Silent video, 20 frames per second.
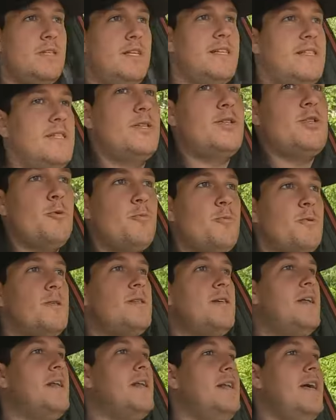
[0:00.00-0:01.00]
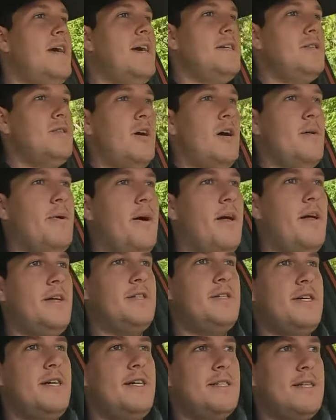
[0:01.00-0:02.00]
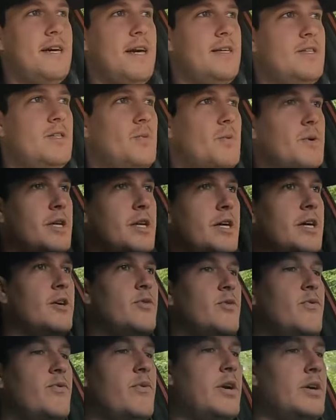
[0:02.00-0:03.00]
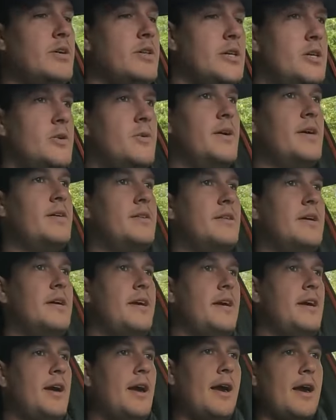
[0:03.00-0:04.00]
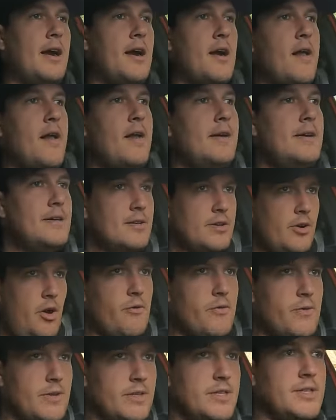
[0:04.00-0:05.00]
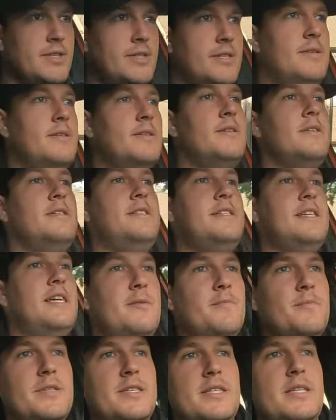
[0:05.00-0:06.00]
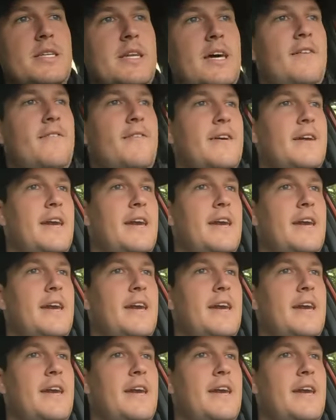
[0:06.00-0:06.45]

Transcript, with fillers: It is a super sunny day, so I apologize, guys. So we're gonna go fairly quickly here over this deep stuff.